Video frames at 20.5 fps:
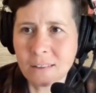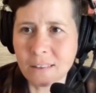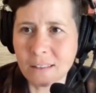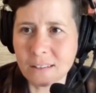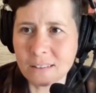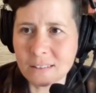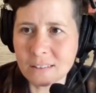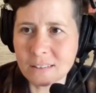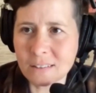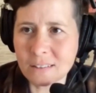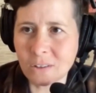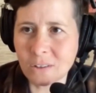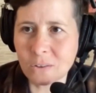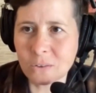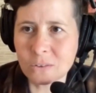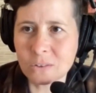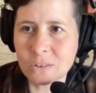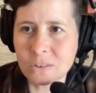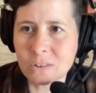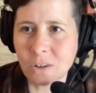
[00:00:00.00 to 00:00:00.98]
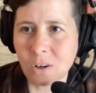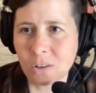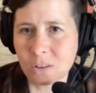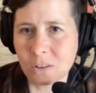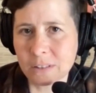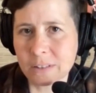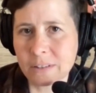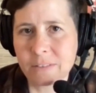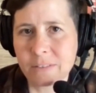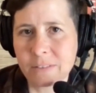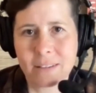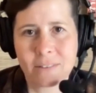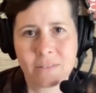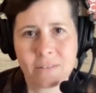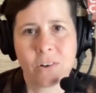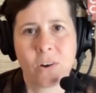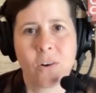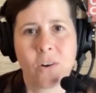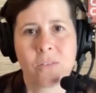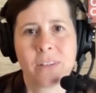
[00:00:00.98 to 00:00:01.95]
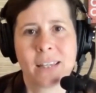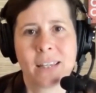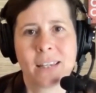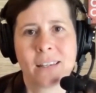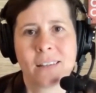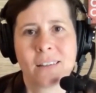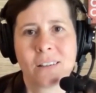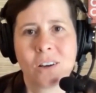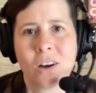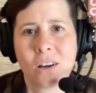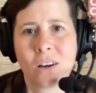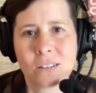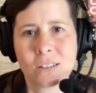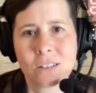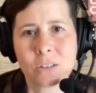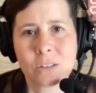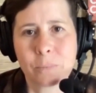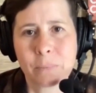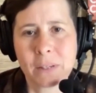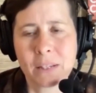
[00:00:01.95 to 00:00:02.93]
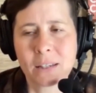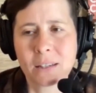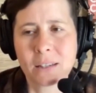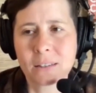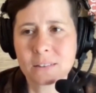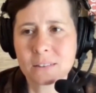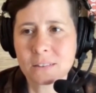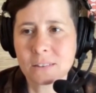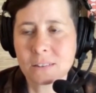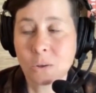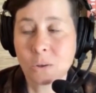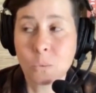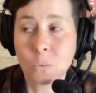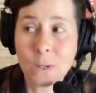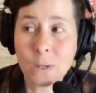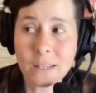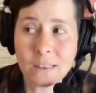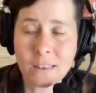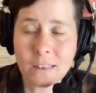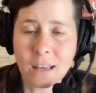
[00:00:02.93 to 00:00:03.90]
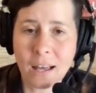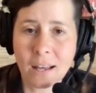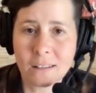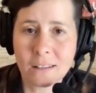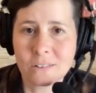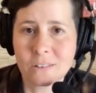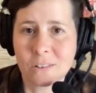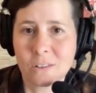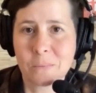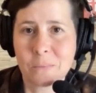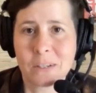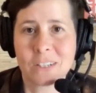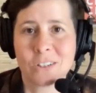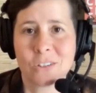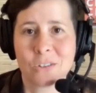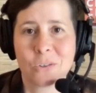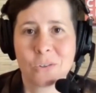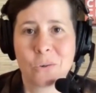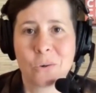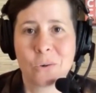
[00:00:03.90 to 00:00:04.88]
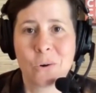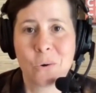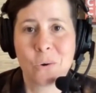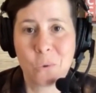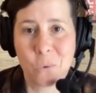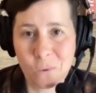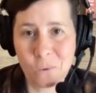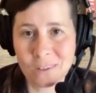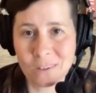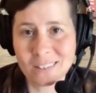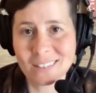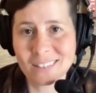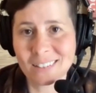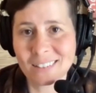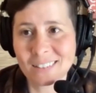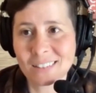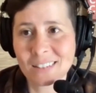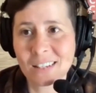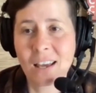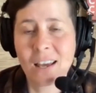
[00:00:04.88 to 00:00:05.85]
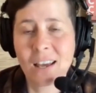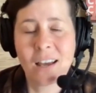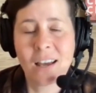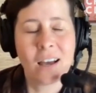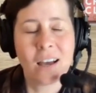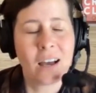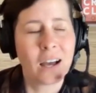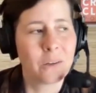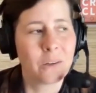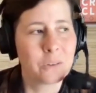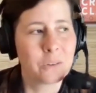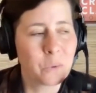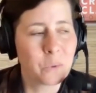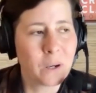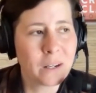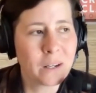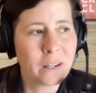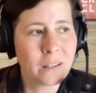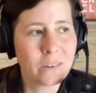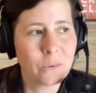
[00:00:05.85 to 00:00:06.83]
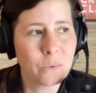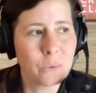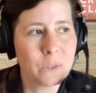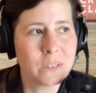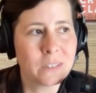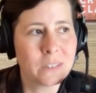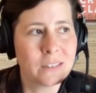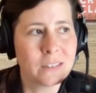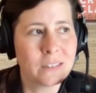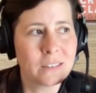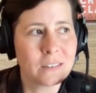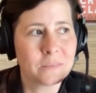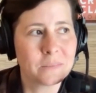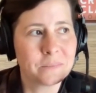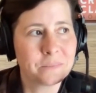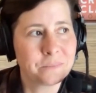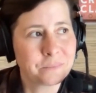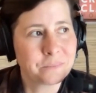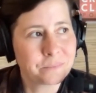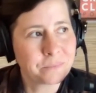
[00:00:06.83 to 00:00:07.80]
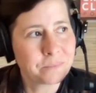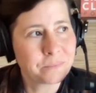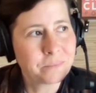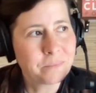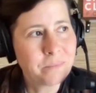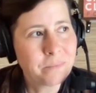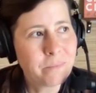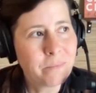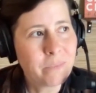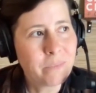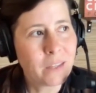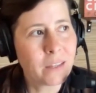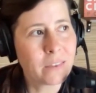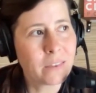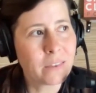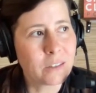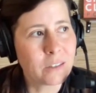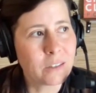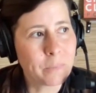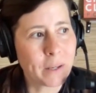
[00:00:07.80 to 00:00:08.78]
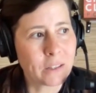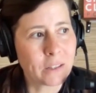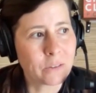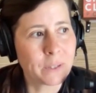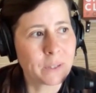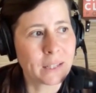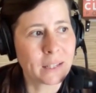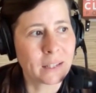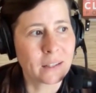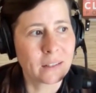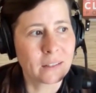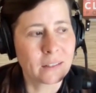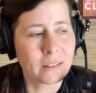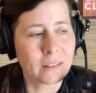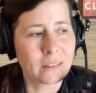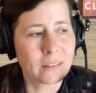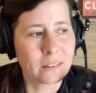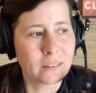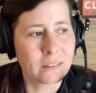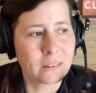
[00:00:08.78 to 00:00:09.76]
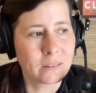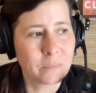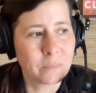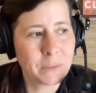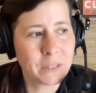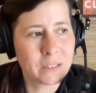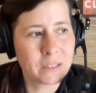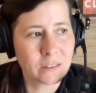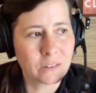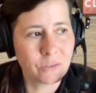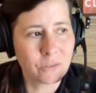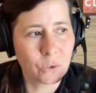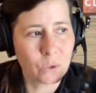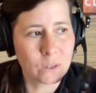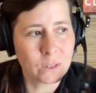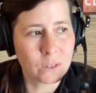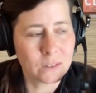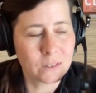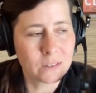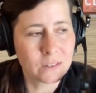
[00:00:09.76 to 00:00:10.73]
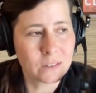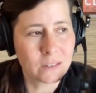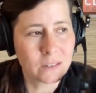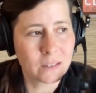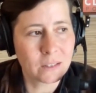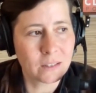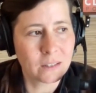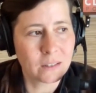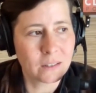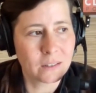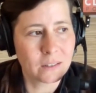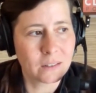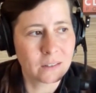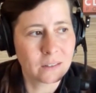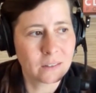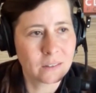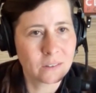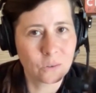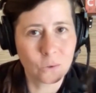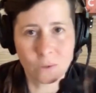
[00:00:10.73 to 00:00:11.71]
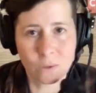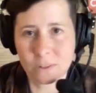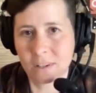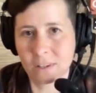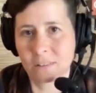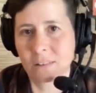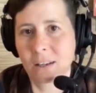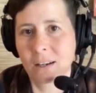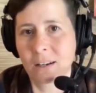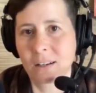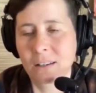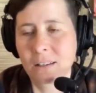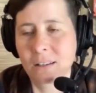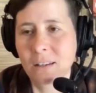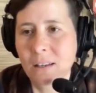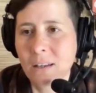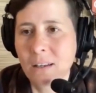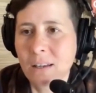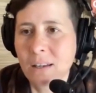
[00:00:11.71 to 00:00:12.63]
that stones are living, evolving, conscious beings with extra dimensional origins. I was walking in the woods this past weekend in Pisgah Forest in North Carolina.